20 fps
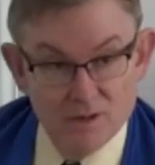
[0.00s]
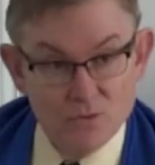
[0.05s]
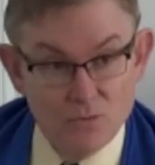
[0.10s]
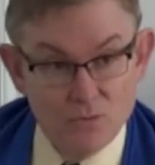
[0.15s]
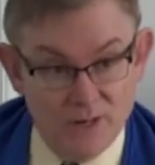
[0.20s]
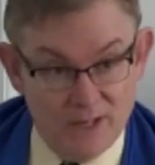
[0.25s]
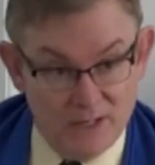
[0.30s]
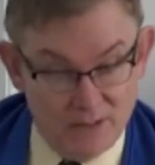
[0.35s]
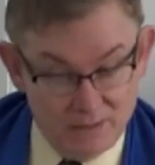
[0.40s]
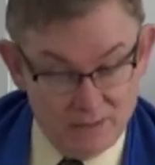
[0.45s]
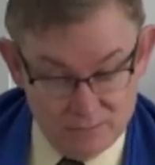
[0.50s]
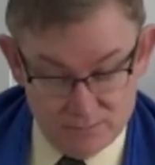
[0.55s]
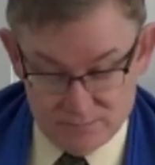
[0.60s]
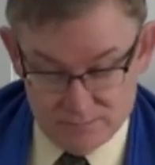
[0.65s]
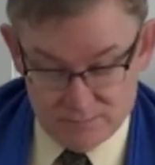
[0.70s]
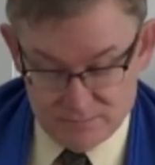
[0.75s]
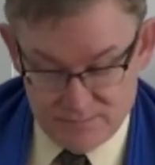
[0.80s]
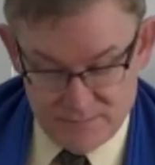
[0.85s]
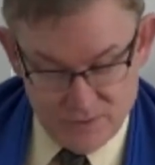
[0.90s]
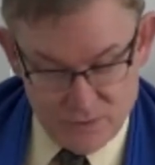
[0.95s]
Well,
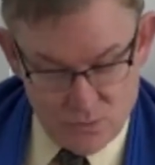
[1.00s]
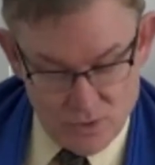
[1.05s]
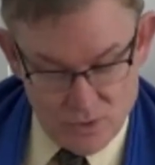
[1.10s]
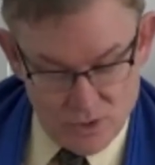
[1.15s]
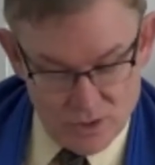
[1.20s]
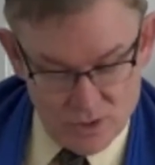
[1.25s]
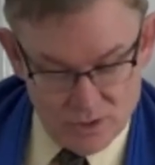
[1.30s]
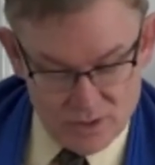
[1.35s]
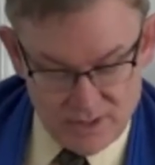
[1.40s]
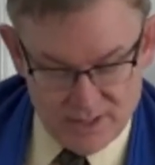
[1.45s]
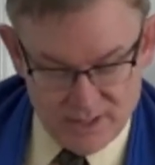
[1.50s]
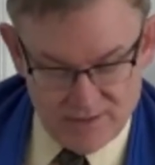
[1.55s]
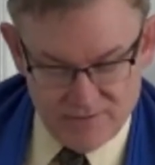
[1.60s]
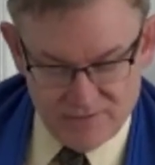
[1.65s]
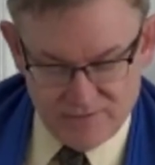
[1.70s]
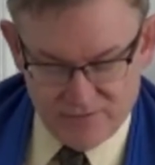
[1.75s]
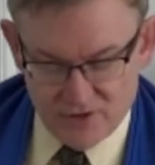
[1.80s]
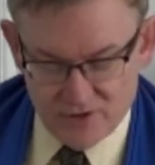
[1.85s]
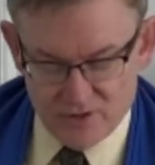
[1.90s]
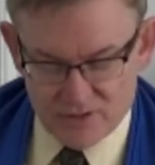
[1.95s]
the word
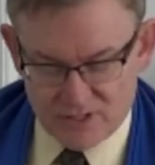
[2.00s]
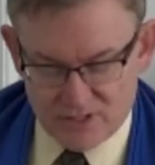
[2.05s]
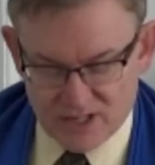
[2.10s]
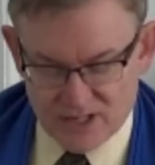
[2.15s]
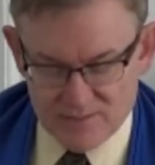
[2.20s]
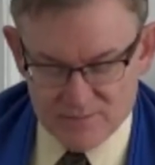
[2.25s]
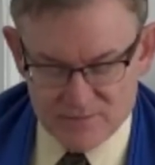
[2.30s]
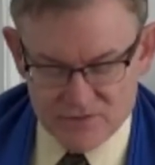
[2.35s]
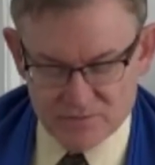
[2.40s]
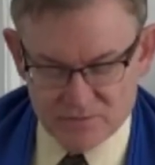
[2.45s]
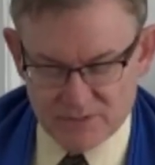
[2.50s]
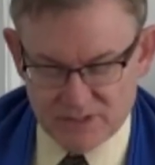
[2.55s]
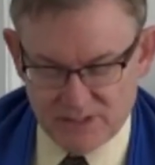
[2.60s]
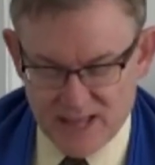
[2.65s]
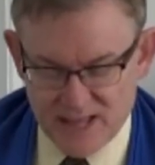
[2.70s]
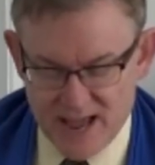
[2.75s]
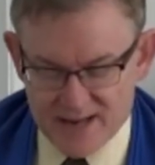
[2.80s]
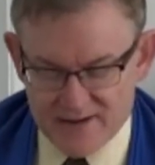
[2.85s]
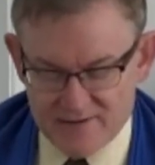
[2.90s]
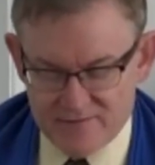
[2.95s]
convert comes from a
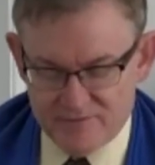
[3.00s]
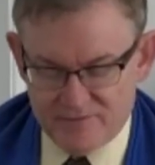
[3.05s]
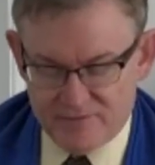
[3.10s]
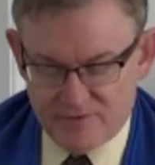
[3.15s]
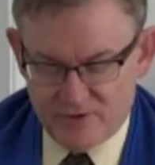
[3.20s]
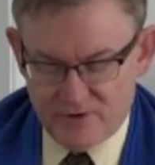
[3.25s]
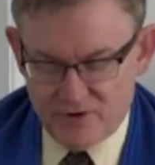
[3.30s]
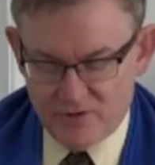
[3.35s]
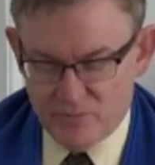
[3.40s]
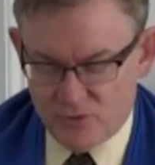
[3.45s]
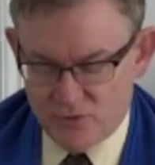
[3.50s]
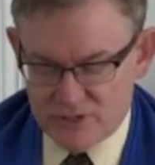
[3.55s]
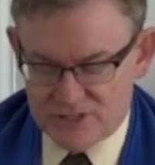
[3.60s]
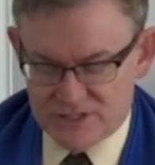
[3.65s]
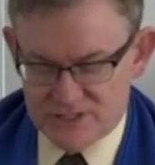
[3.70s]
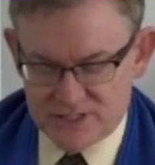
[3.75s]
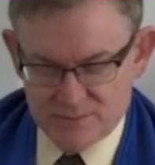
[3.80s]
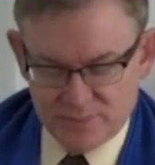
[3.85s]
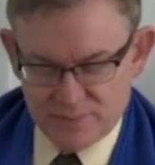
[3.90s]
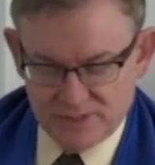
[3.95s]
Latin verb which
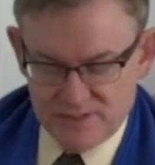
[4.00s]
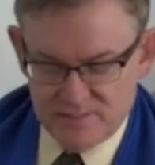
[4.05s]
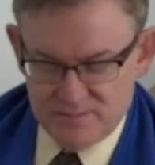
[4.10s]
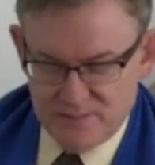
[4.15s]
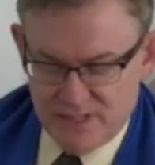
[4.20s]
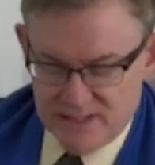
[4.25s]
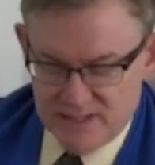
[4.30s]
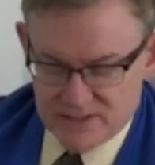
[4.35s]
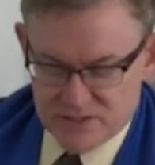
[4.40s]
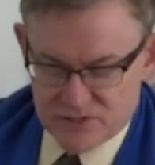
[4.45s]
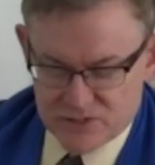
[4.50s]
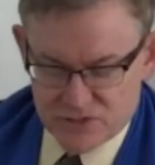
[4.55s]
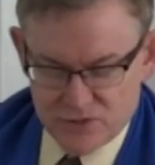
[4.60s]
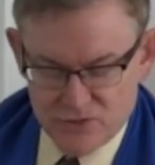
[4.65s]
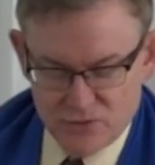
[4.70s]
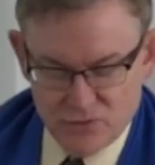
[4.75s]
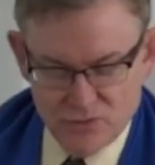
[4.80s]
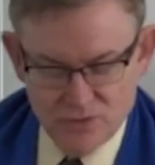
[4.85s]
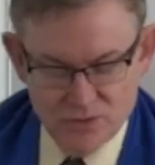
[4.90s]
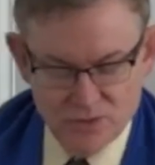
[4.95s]
simply means
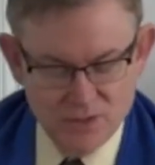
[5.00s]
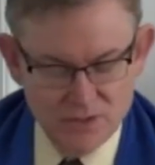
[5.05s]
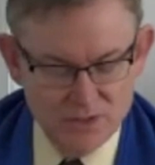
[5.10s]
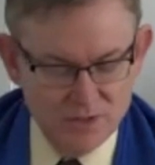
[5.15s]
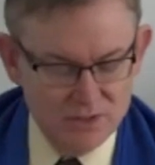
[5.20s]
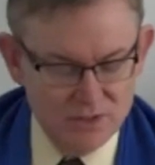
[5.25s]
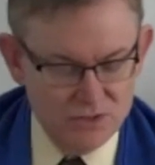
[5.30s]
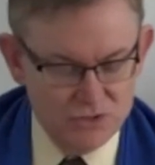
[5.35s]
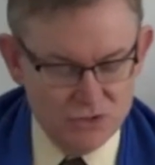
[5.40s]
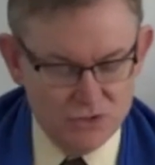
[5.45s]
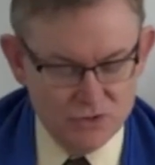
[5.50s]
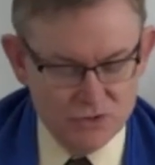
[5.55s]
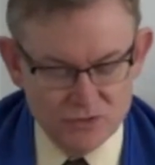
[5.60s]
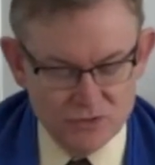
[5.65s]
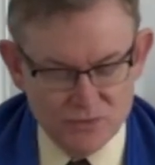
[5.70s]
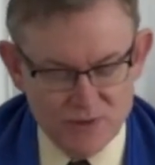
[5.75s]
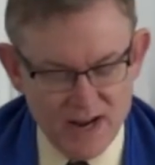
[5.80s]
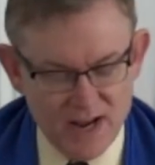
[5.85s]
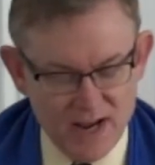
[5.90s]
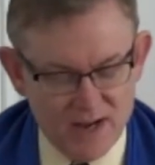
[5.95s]
to turn
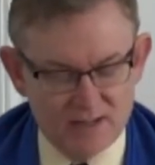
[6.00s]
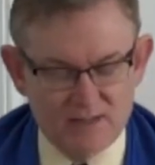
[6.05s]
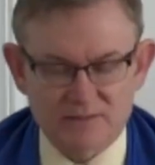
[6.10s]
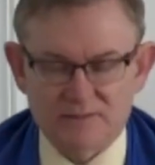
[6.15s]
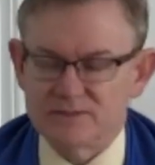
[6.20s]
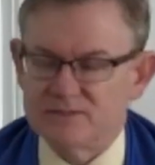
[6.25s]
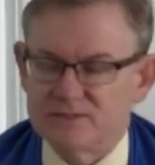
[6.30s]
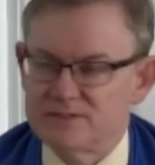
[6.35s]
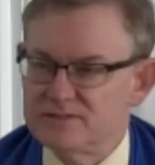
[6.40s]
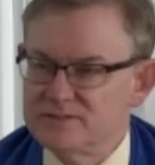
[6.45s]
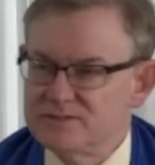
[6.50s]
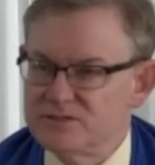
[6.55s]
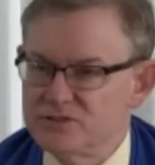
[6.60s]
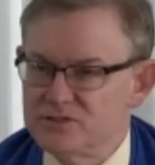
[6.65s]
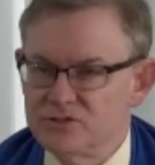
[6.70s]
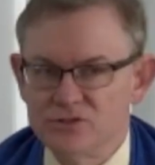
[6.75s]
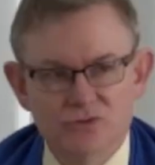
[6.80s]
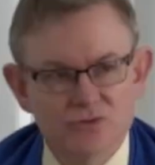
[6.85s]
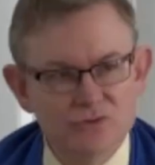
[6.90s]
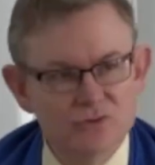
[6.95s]
around,
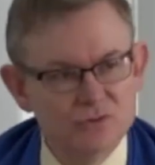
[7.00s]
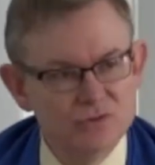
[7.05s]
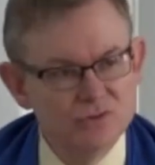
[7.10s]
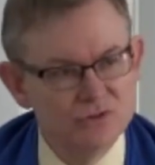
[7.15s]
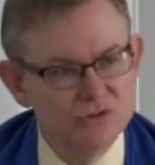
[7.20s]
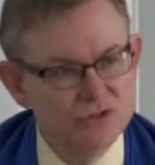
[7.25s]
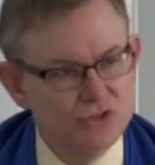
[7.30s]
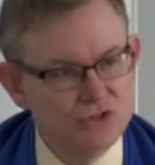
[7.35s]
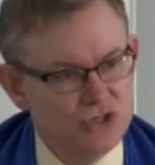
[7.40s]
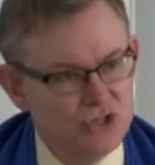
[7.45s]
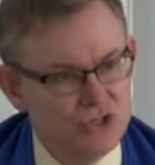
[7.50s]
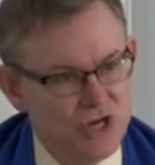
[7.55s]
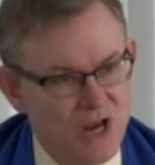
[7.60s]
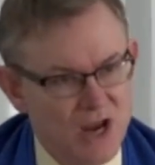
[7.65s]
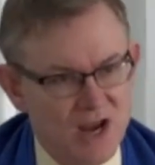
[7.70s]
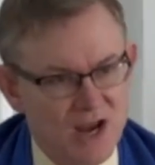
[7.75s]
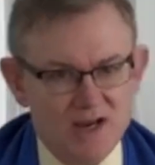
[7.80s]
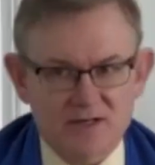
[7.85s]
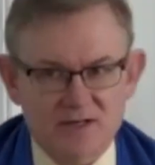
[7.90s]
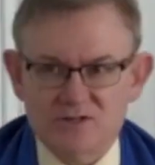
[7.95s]
to
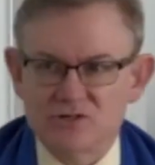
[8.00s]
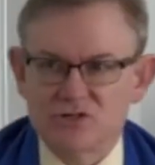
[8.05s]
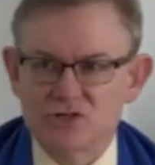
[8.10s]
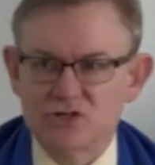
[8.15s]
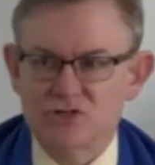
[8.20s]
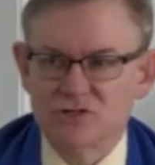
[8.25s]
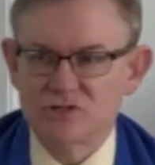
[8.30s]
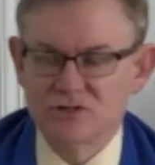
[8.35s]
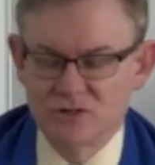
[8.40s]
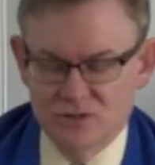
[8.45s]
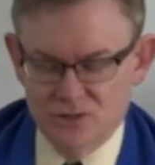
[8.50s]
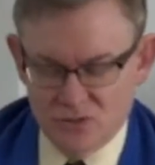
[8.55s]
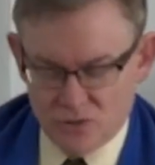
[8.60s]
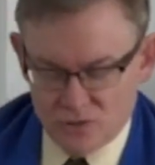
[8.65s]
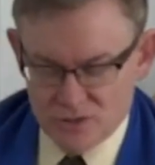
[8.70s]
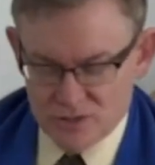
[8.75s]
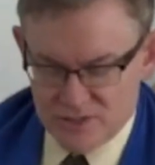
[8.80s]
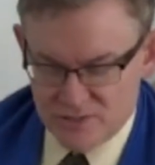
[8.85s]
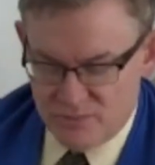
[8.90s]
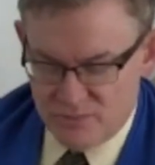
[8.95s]
change,
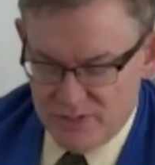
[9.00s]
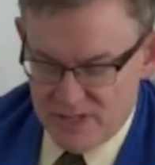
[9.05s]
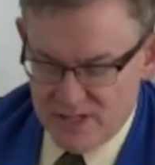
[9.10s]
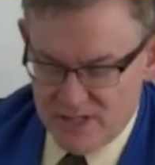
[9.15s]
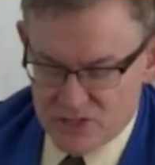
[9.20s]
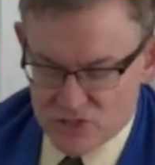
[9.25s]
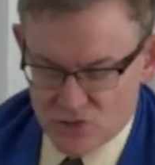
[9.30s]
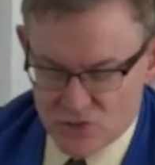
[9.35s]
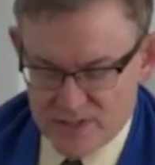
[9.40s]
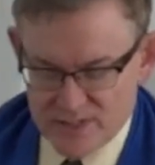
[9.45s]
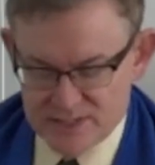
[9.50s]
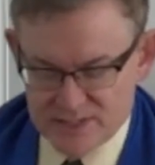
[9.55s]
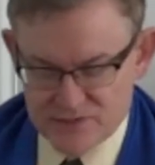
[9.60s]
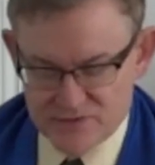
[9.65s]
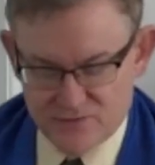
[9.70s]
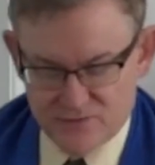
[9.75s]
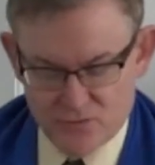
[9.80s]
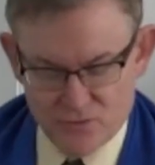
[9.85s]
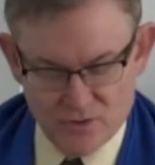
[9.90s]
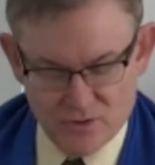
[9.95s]
or to be
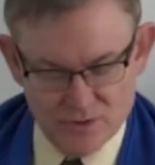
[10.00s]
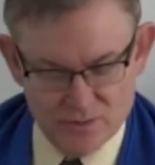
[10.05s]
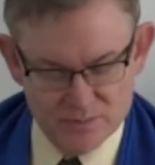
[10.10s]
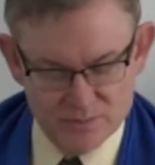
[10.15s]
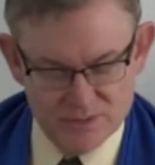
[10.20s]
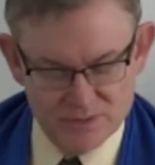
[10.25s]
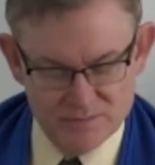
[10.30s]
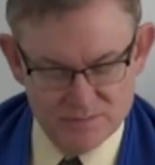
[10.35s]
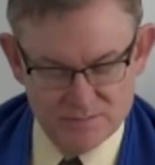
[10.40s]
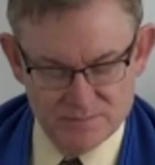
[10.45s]
transformed.